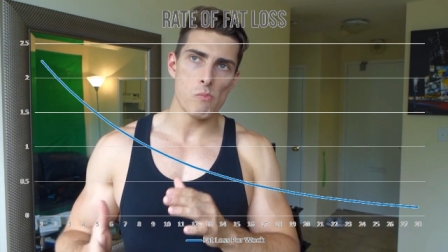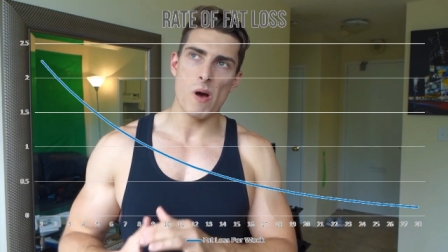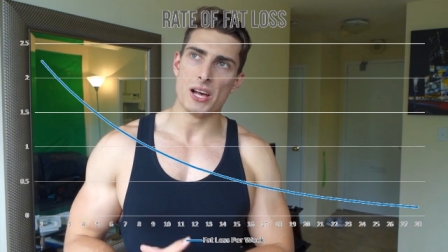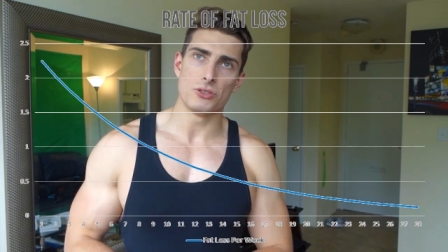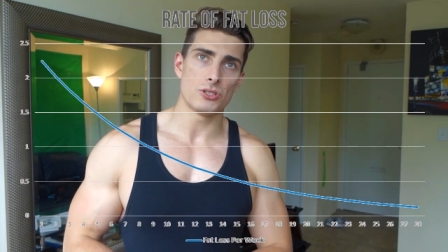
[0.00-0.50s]

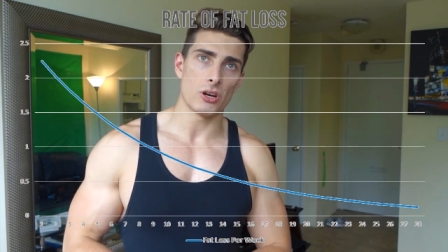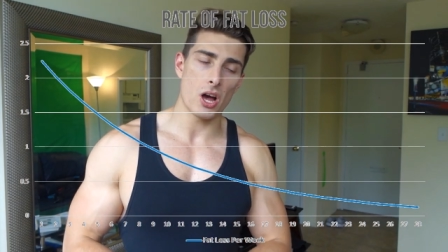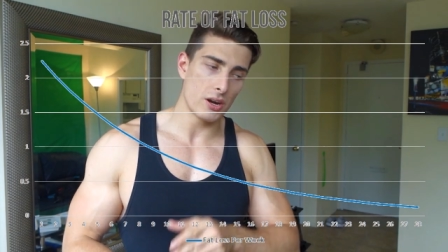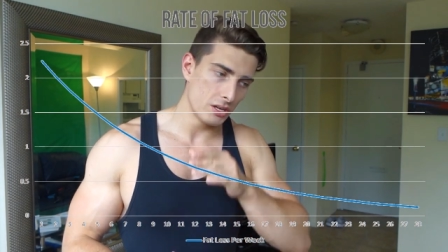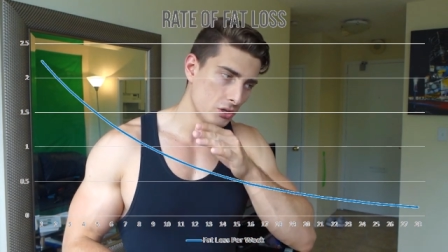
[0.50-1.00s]
as you start
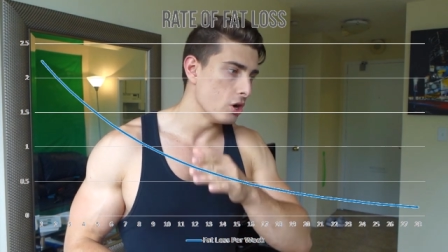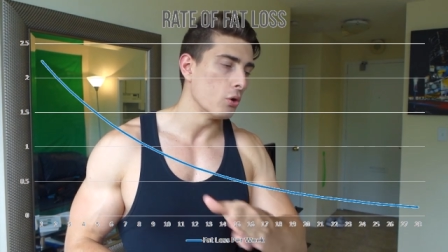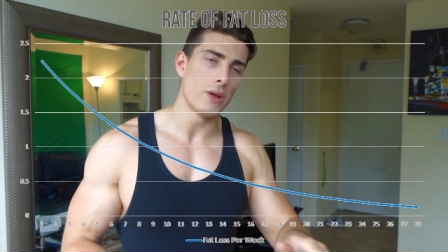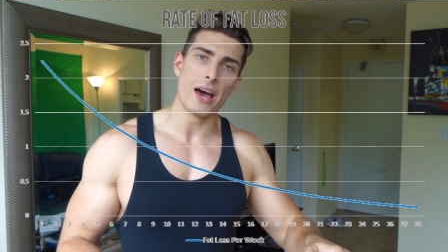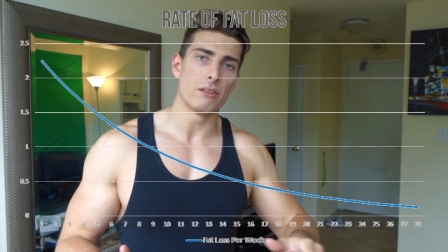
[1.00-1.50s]
cutting, you
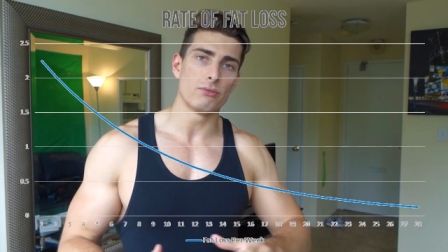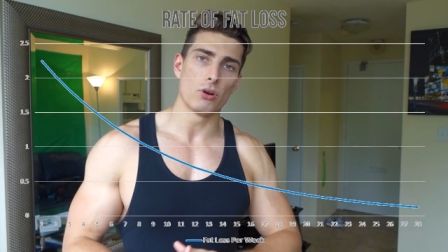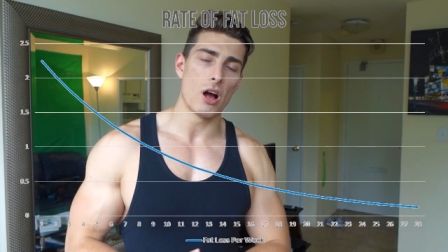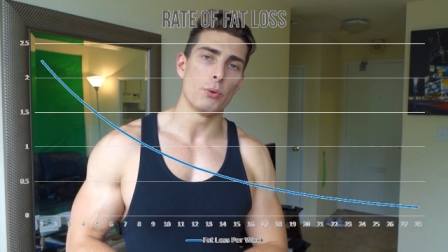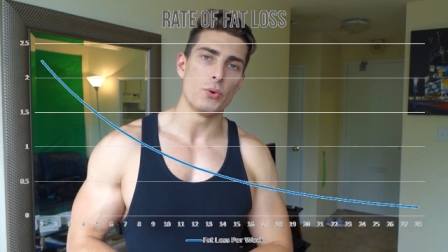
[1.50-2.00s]
go at it
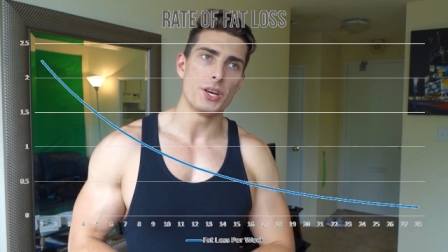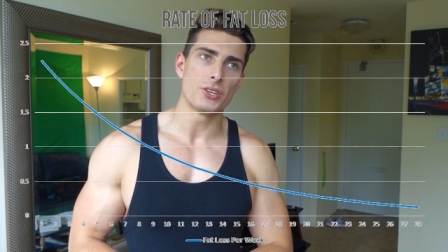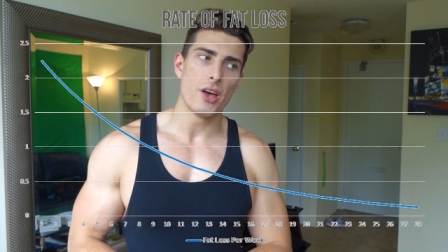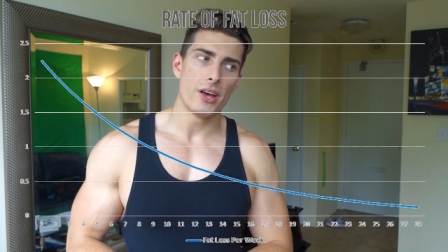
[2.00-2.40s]
for a couple weeks,